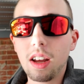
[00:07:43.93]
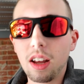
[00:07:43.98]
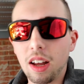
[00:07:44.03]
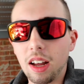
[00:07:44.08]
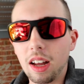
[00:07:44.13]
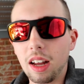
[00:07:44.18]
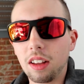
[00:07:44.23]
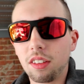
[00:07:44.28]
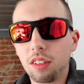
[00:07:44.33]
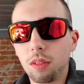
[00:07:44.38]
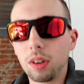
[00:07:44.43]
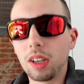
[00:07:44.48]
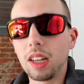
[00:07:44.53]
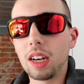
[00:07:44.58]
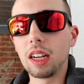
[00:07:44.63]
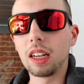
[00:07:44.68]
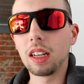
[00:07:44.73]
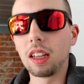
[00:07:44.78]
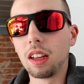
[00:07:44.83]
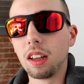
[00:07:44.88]
So we're
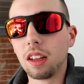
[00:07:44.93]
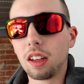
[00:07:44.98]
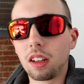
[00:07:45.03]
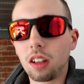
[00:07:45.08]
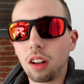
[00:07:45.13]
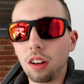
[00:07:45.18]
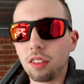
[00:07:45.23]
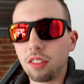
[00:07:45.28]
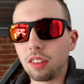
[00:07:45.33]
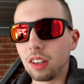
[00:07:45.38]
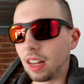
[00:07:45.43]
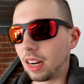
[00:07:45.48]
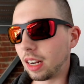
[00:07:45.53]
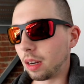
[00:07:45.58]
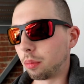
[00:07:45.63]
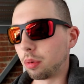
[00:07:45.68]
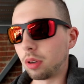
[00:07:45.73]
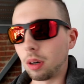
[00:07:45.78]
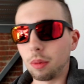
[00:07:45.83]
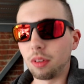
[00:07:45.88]
getting close to getting
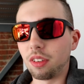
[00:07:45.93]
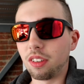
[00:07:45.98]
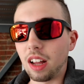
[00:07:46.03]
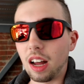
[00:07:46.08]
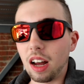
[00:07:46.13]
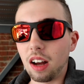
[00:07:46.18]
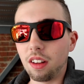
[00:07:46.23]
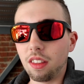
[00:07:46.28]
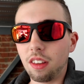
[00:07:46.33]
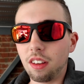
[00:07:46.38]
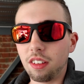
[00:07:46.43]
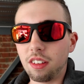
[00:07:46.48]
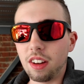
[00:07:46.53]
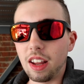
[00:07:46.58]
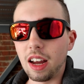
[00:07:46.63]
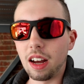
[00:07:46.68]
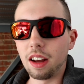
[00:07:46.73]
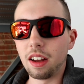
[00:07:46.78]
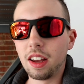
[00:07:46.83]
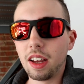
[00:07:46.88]
a proper start on this
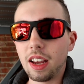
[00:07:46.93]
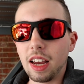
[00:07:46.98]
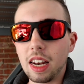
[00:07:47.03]
now.